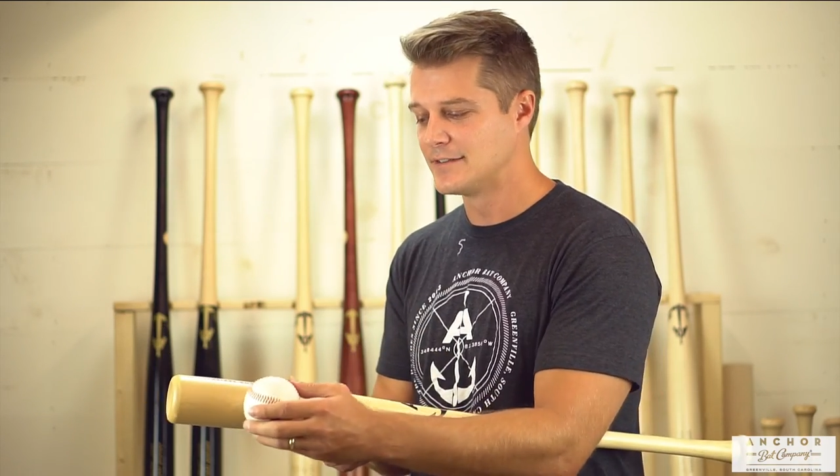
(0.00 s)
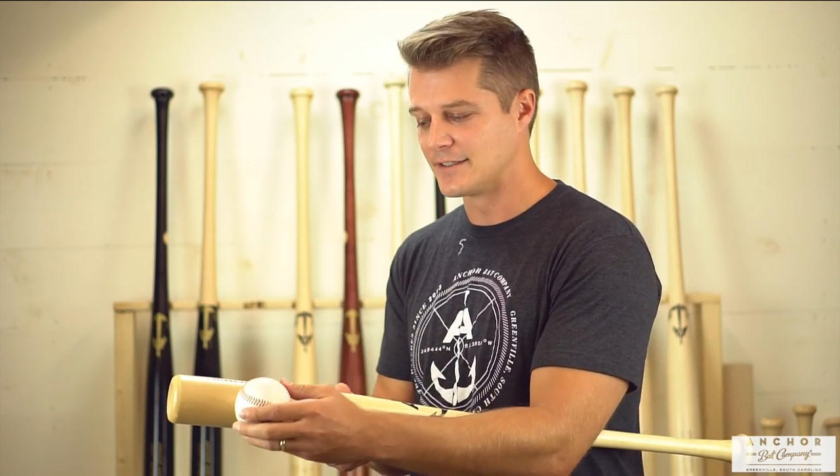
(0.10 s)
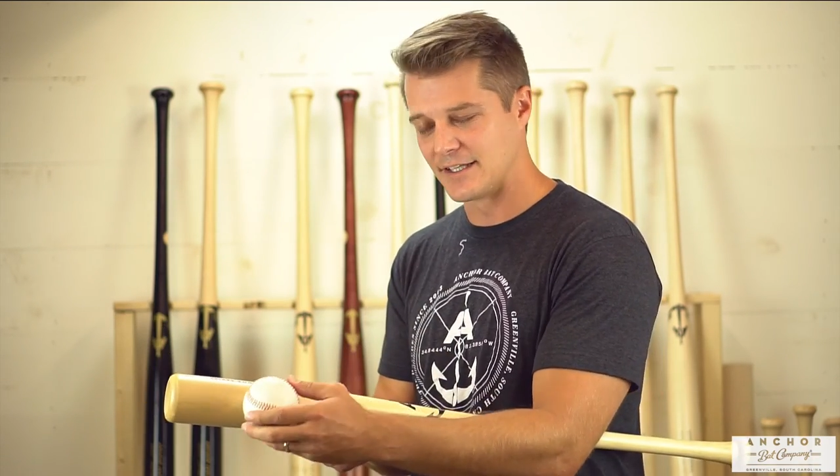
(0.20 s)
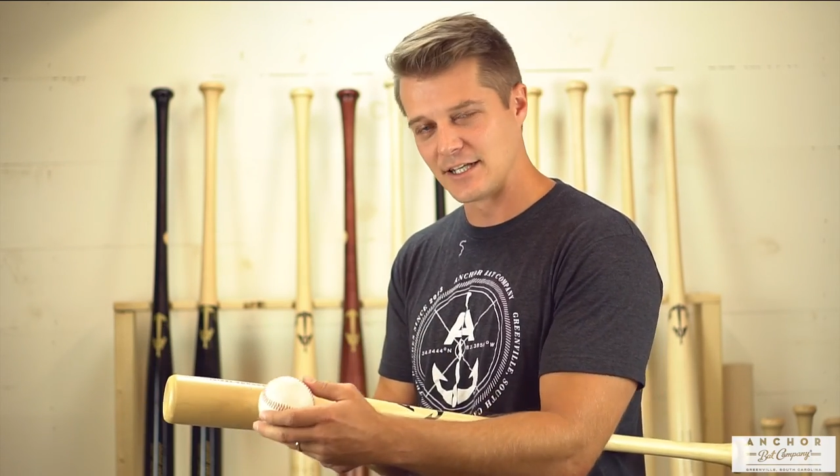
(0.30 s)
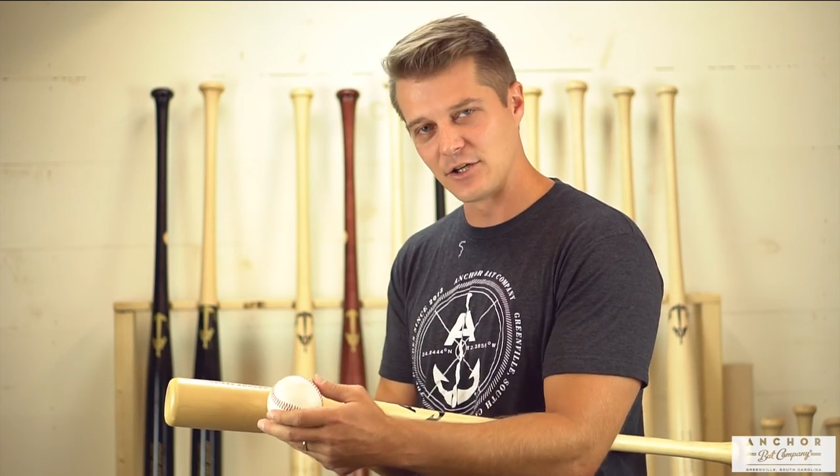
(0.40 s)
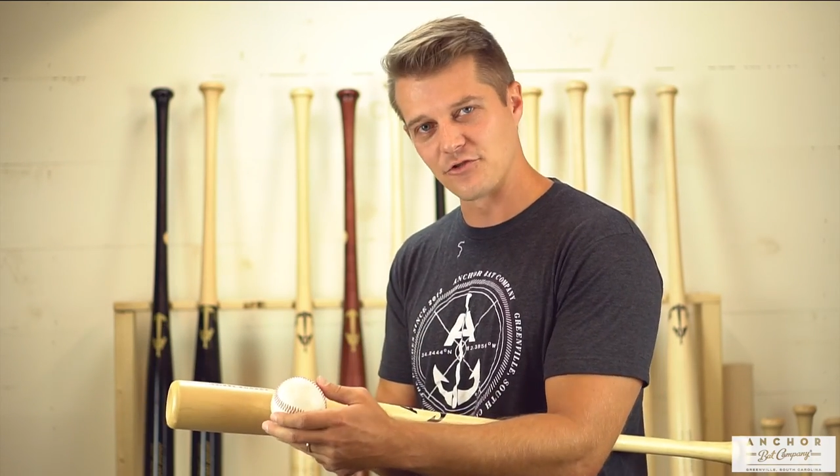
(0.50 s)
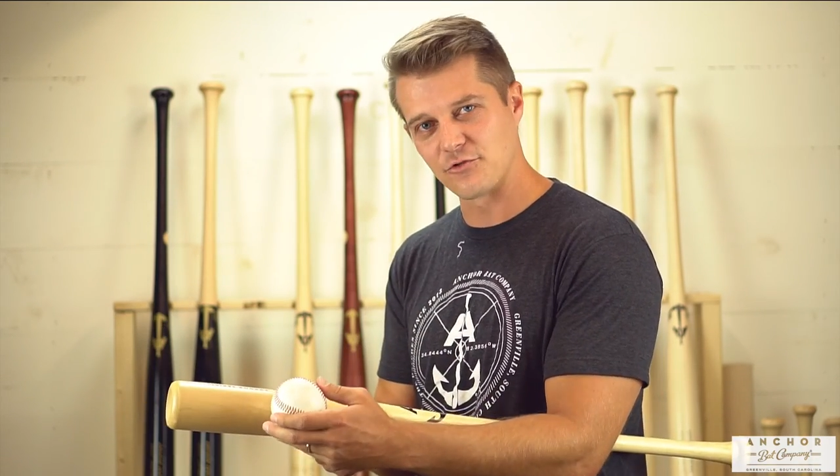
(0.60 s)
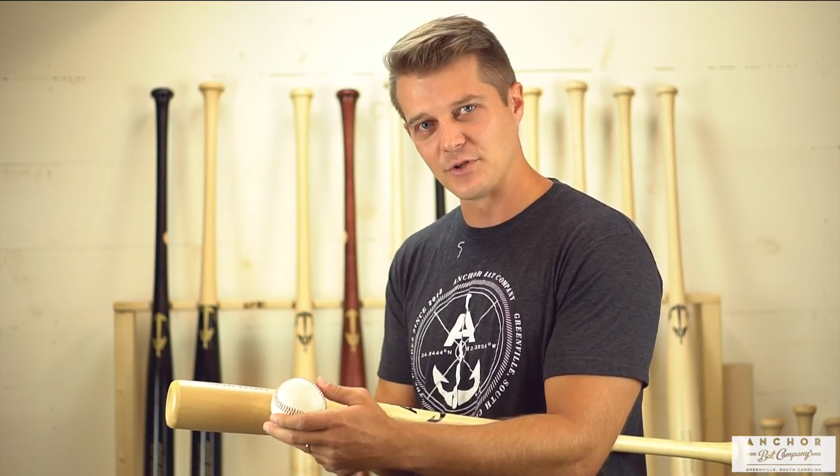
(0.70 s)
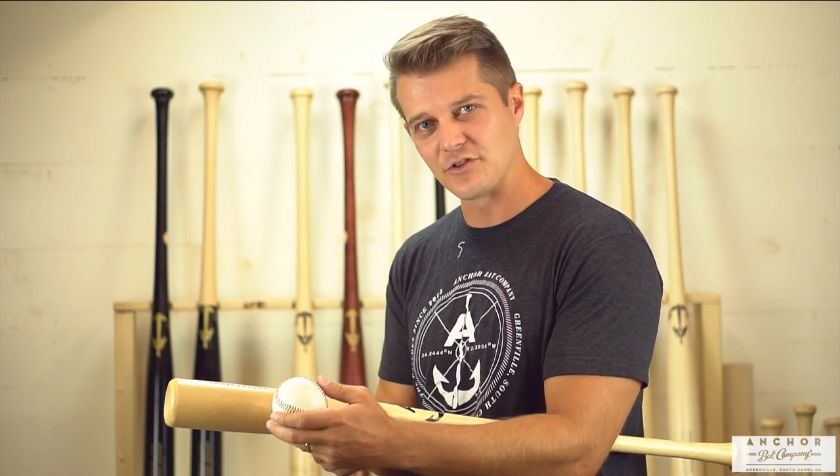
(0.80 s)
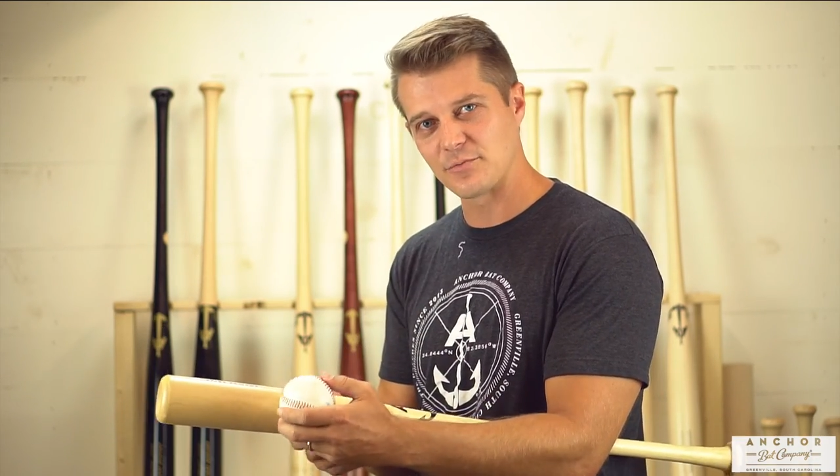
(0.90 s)
to hit it on the
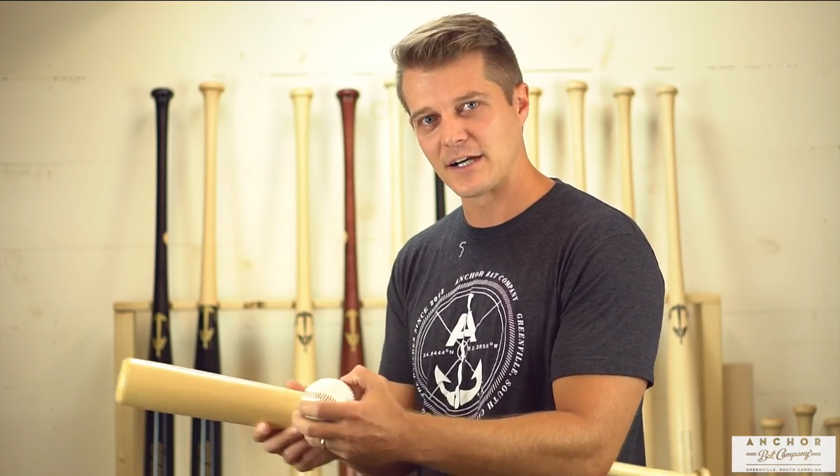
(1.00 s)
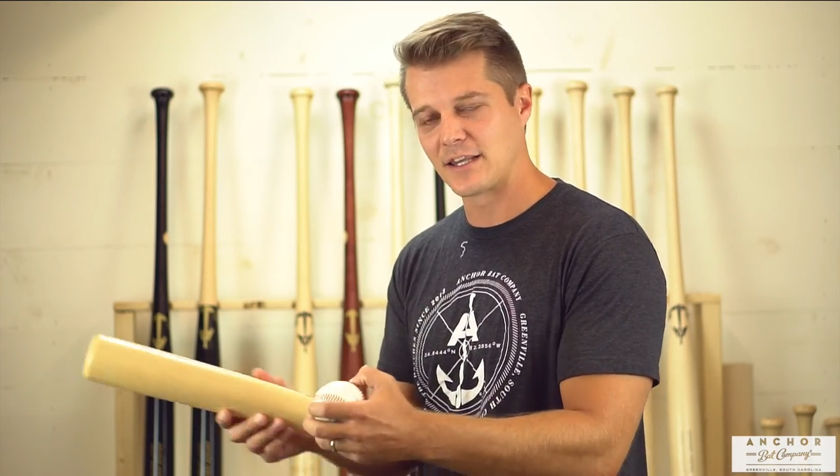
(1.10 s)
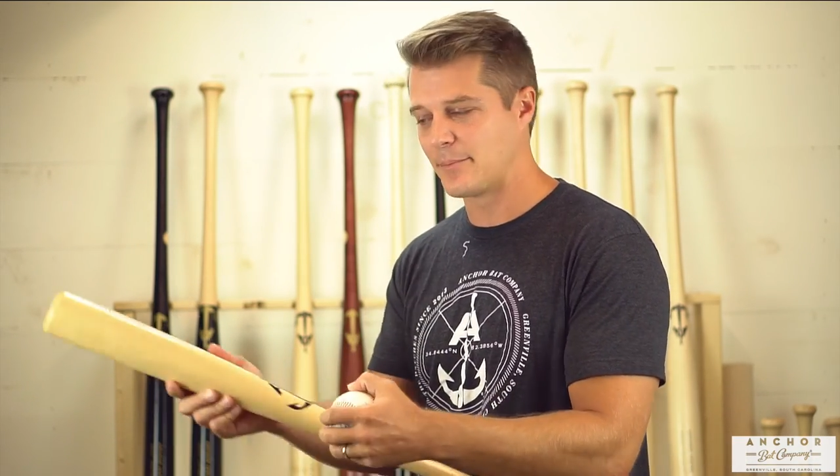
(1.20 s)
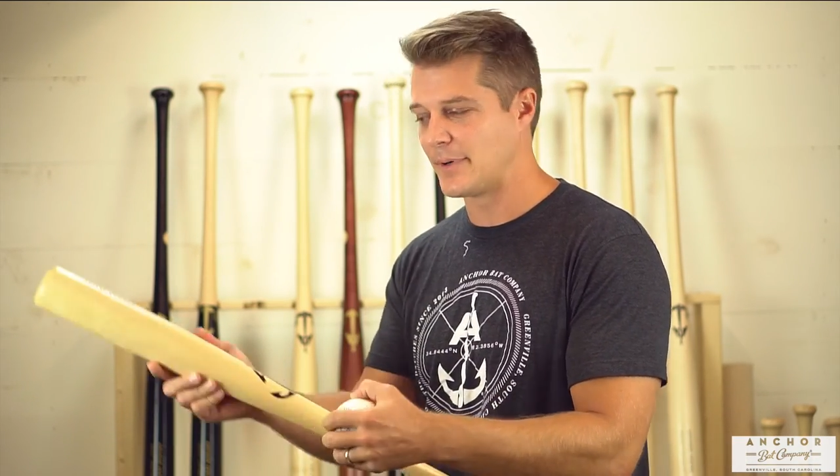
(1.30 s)
sweet spot of the